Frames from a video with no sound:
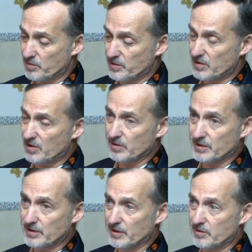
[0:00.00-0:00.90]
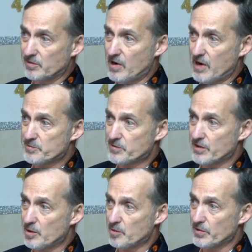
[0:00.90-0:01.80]
a result, it drops the
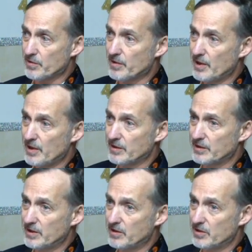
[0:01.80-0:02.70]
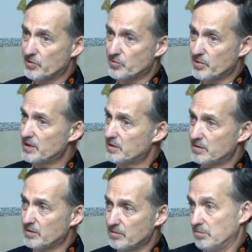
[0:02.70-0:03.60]
number needed to treat
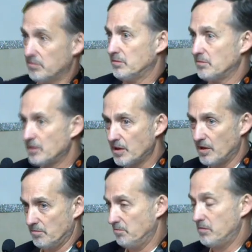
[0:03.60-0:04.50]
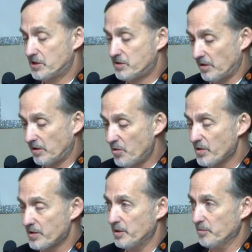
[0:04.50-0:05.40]
to much
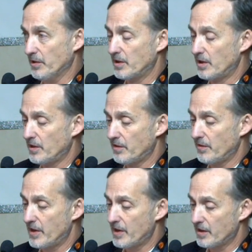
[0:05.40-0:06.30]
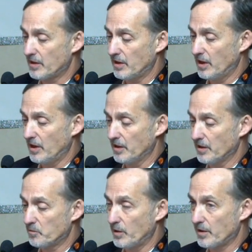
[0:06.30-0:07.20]
lower number than
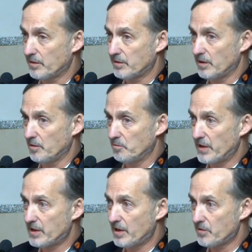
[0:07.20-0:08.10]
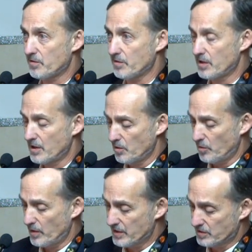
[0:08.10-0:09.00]
with many other
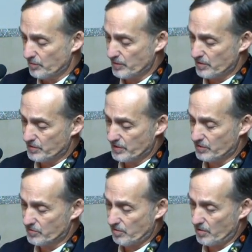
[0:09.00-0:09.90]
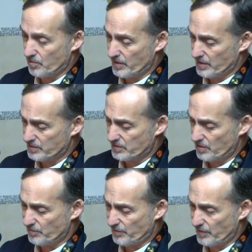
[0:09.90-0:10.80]
ways of reducing stroke risk.
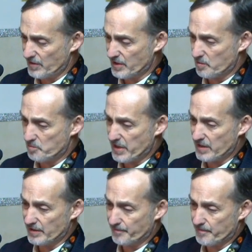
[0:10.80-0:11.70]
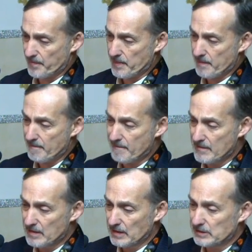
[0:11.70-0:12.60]
So fairly compelling.
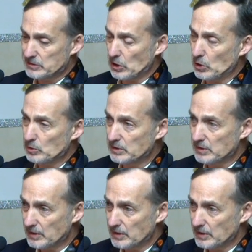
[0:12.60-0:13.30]
So